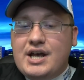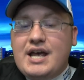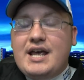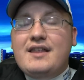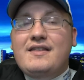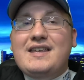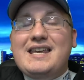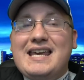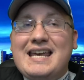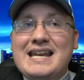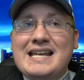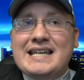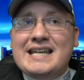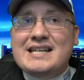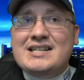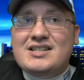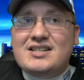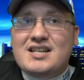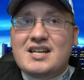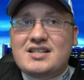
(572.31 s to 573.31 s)
the
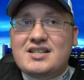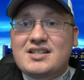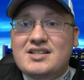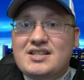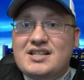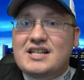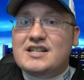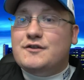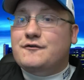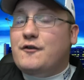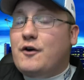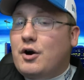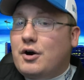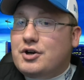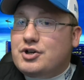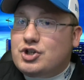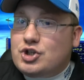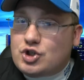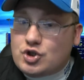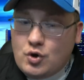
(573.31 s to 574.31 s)
inconsistency as far as
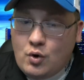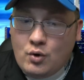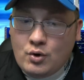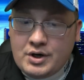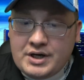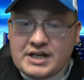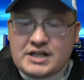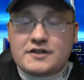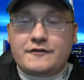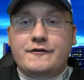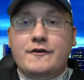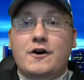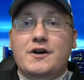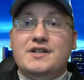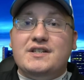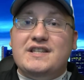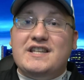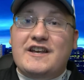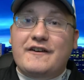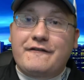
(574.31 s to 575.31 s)
scoring, as far as
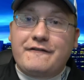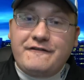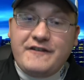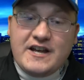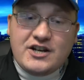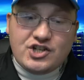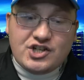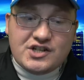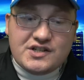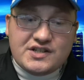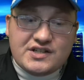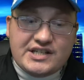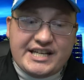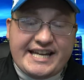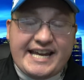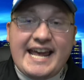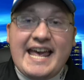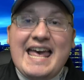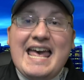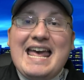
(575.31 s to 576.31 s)
the
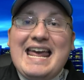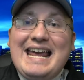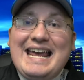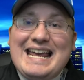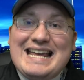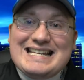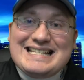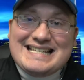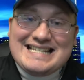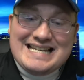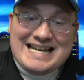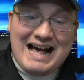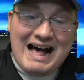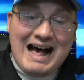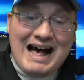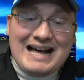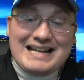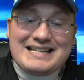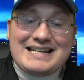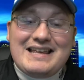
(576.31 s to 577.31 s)
efficiency, is
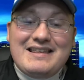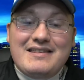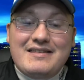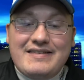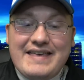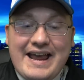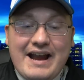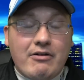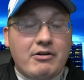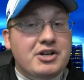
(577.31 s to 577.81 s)
not there.